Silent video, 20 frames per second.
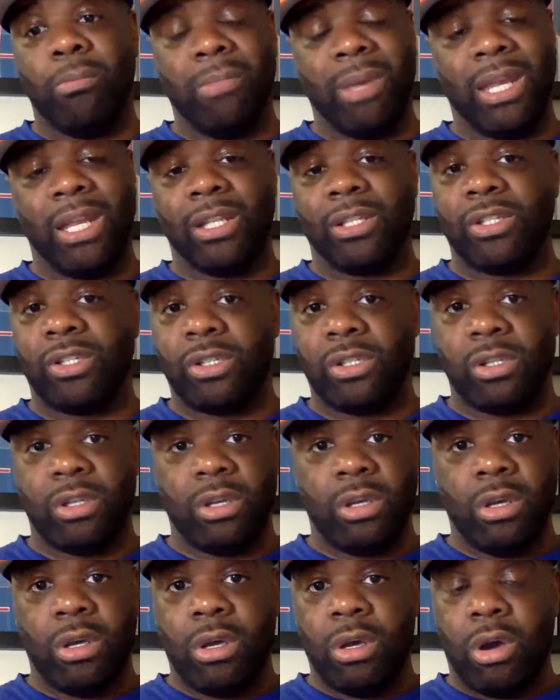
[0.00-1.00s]
minutes
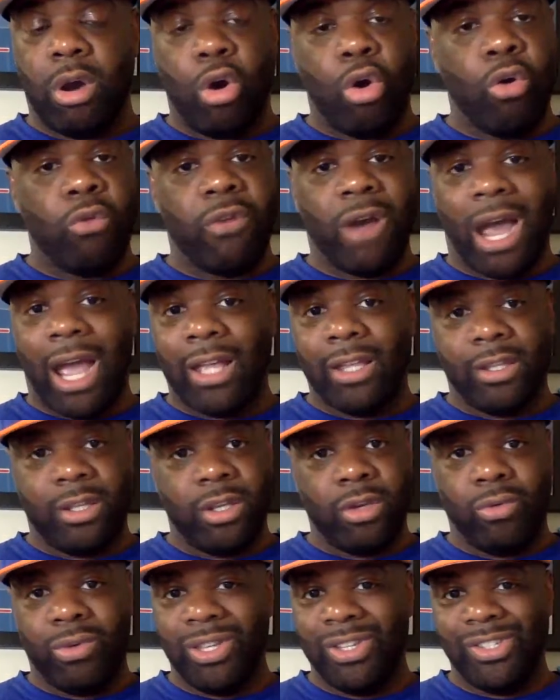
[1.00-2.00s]
over
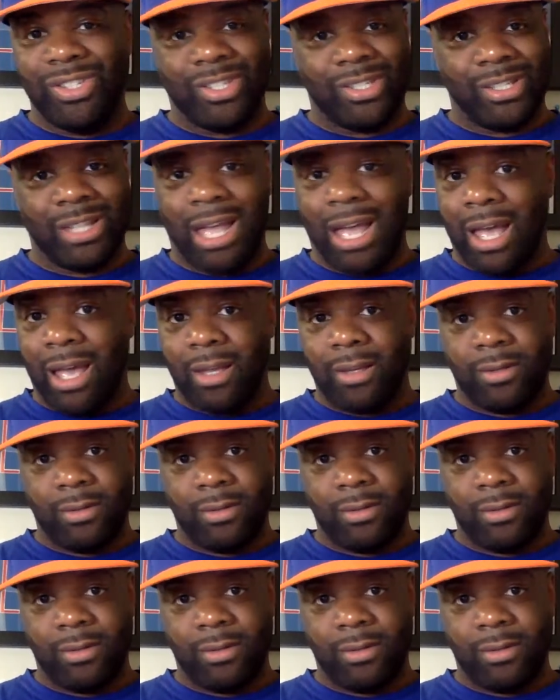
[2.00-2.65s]
IQ. He's just not.